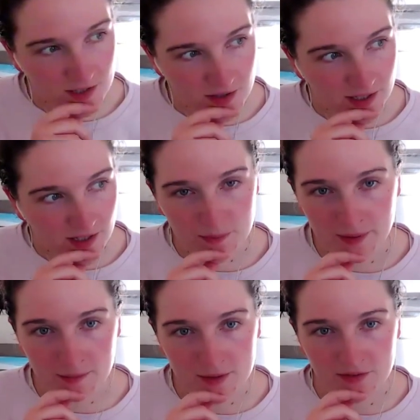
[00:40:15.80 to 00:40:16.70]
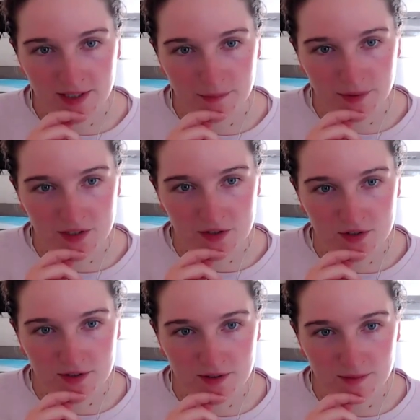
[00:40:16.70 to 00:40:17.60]
I don't think I've been able to really
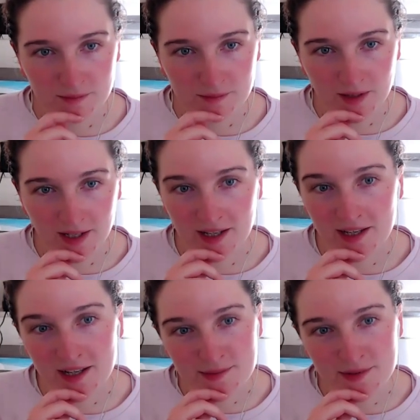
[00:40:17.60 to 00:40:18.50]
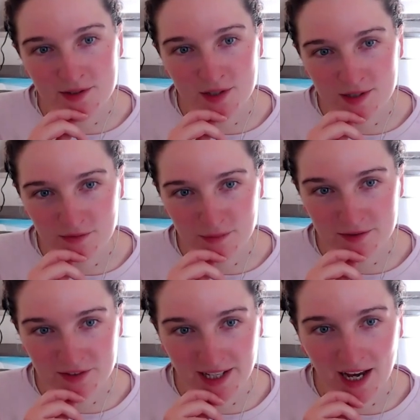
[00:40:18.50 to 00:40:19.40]
bridge, like it has been too soon for
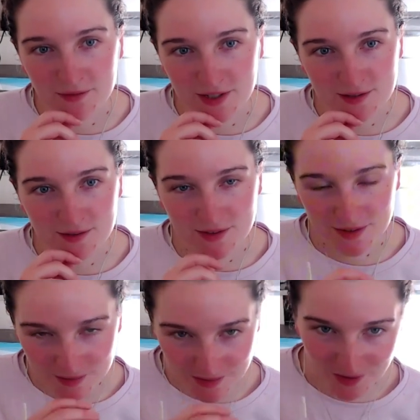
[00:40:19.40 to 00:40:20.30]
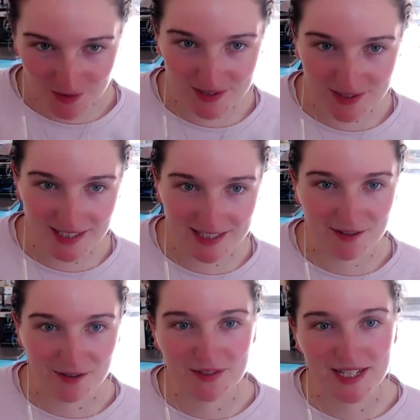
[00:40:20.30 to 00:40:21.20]
me to really have those sort of too
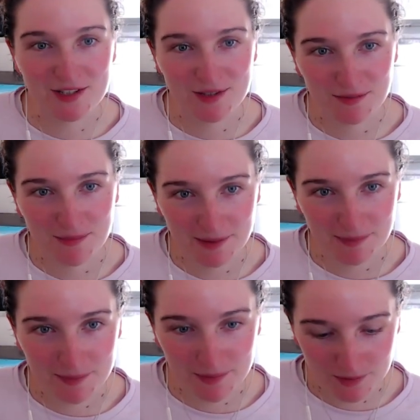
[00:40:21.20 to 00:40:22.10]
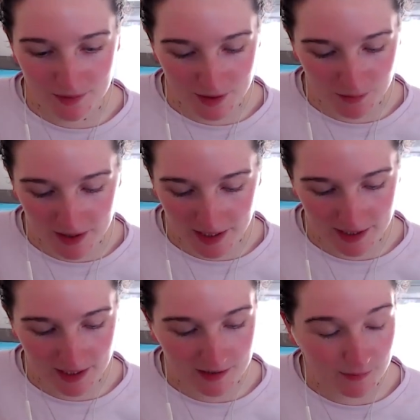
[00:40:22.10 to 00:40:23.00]
detailed conversations with many people. The one
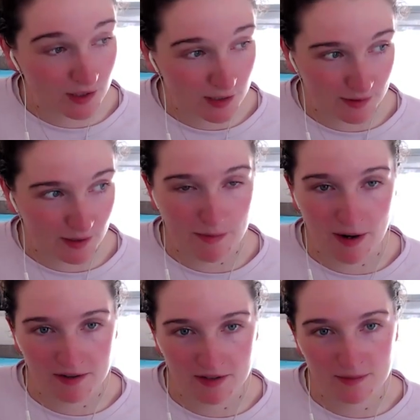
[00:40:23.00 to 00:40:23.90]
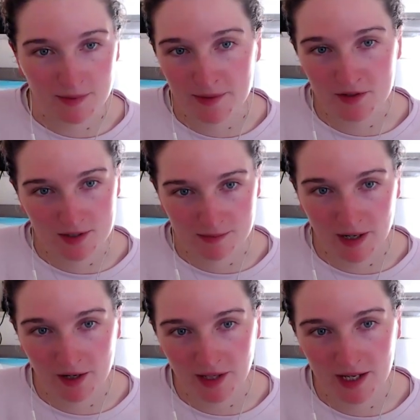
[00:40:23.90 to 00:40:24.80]
thing that does become apparent, maybe it's just
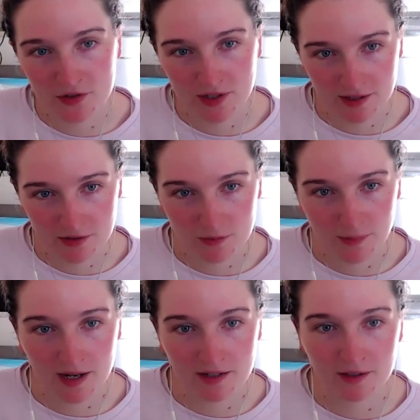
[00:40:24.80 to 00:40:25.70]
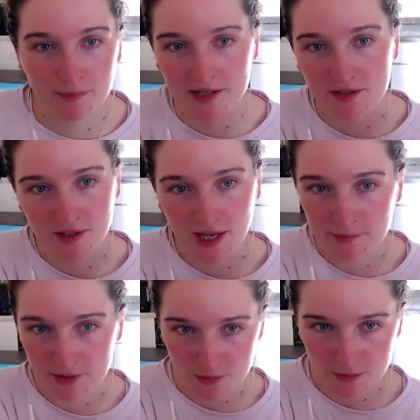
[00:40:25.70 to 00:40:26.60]
my location here in Japan compared to
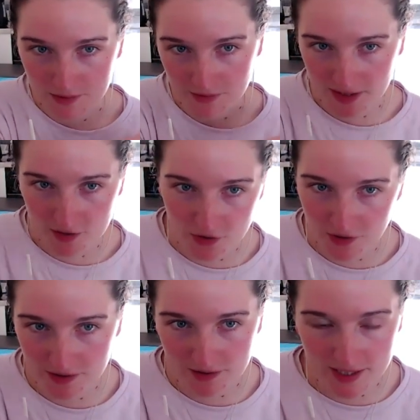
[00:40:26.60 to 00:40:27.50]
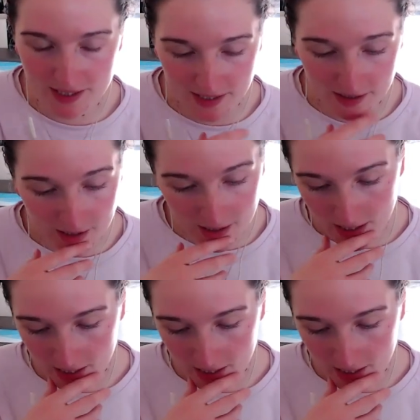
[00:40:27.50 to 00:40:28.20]
Cambridge, which was very student city,